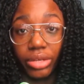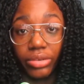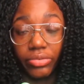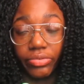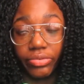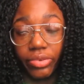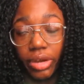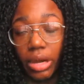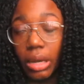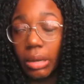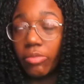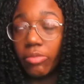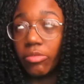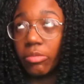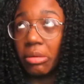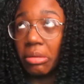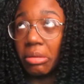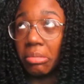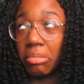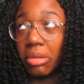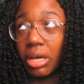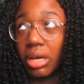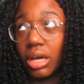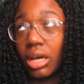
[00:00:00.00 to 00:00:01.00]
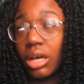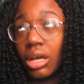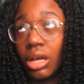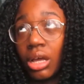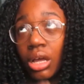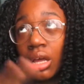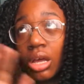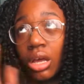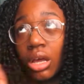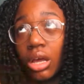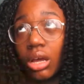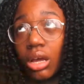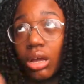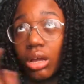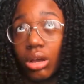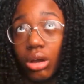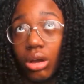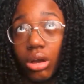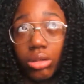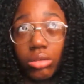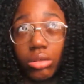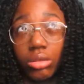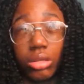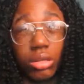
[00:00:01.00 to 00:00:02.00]
if I remember. I
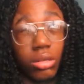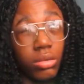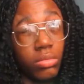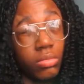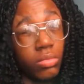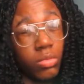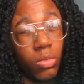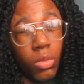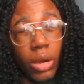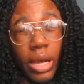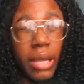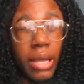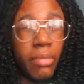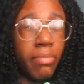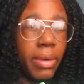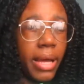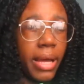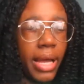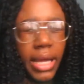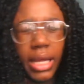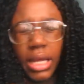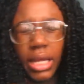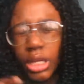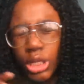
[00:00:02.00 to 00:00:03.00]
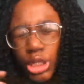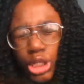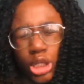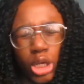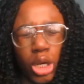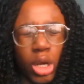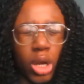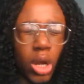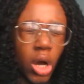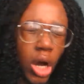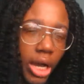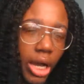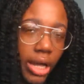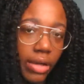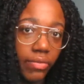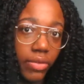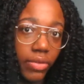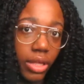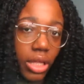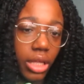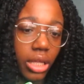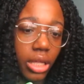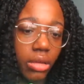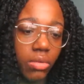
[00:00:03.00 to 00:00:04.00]
got them way back in July, I
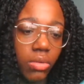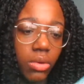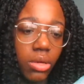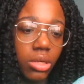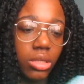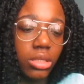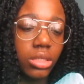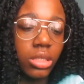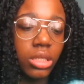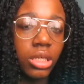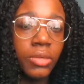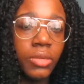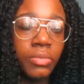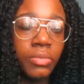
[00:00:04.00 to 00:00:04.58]
think it was.